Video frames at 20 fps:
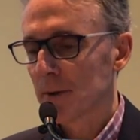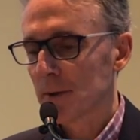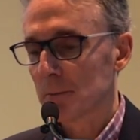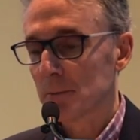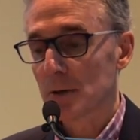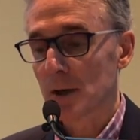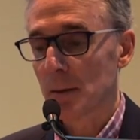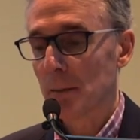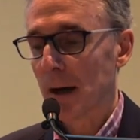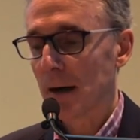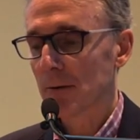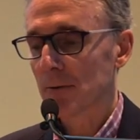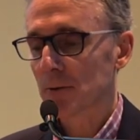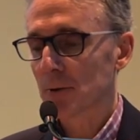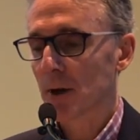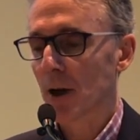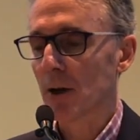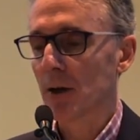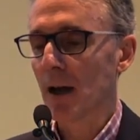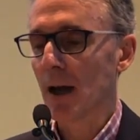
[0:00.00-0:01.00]
premarital
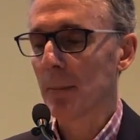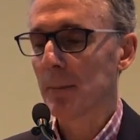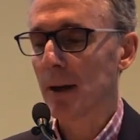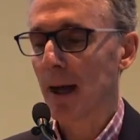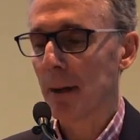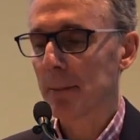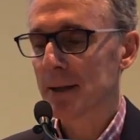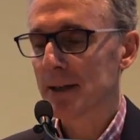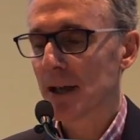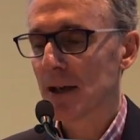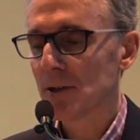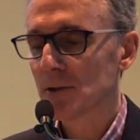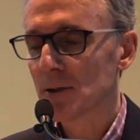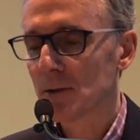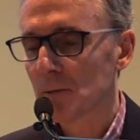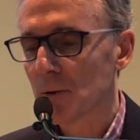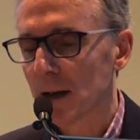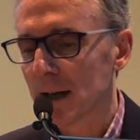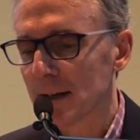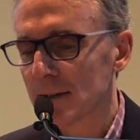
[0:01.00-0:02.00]

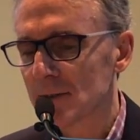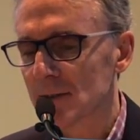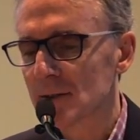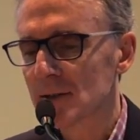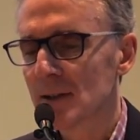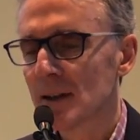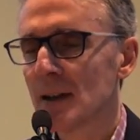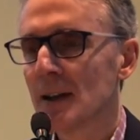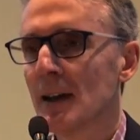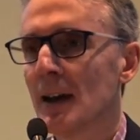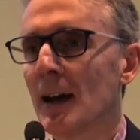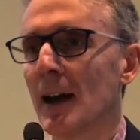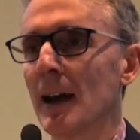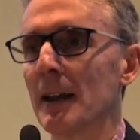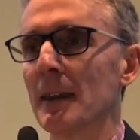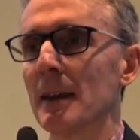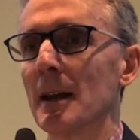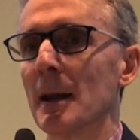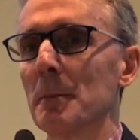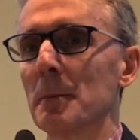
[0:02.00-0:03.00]
cohabitation rates,
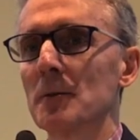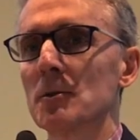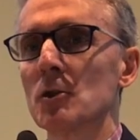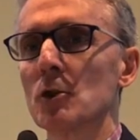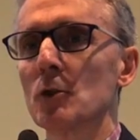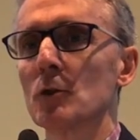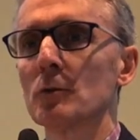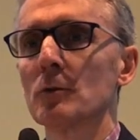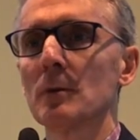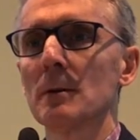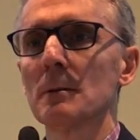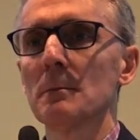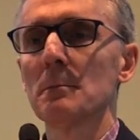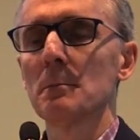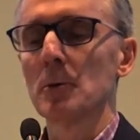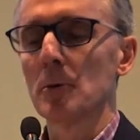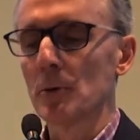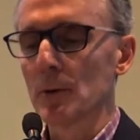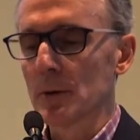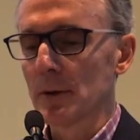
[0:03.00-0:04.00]
the number of children
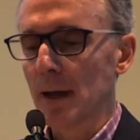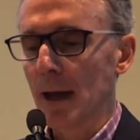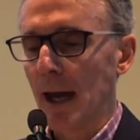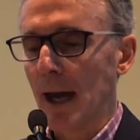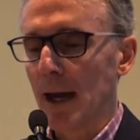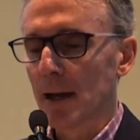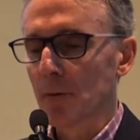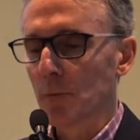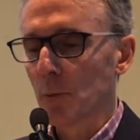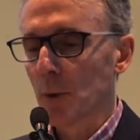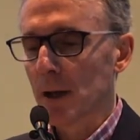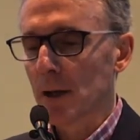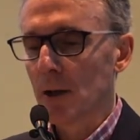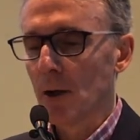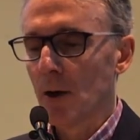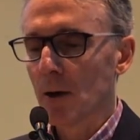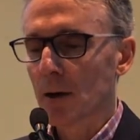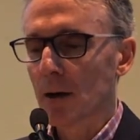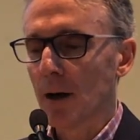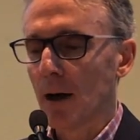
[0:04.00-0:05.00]
born out of
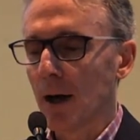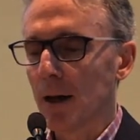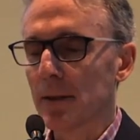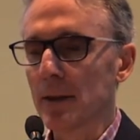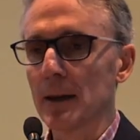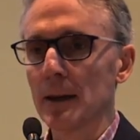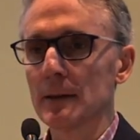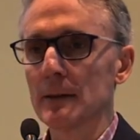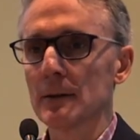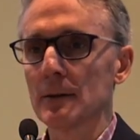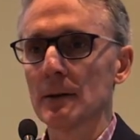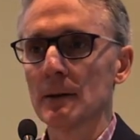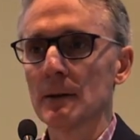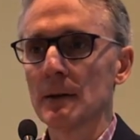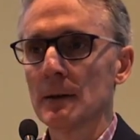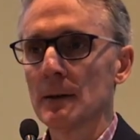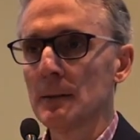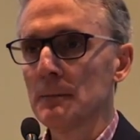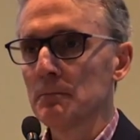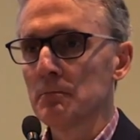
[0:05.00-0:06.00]
wedlock, either into
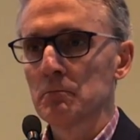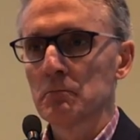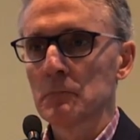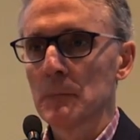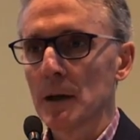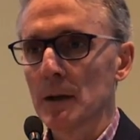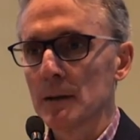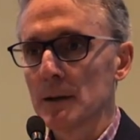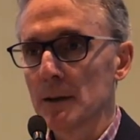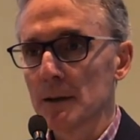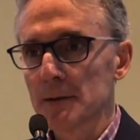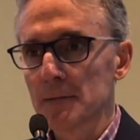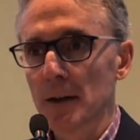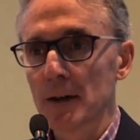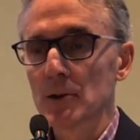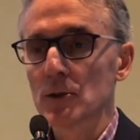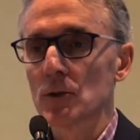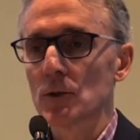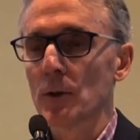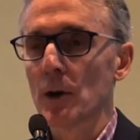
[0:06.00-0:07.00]

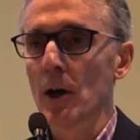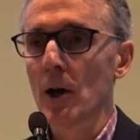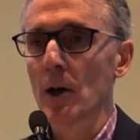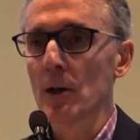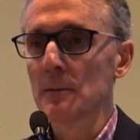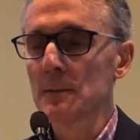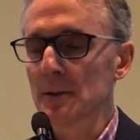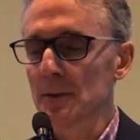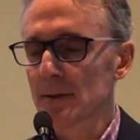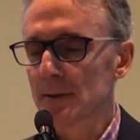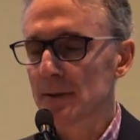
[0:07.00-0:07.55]
dysfunctional homes or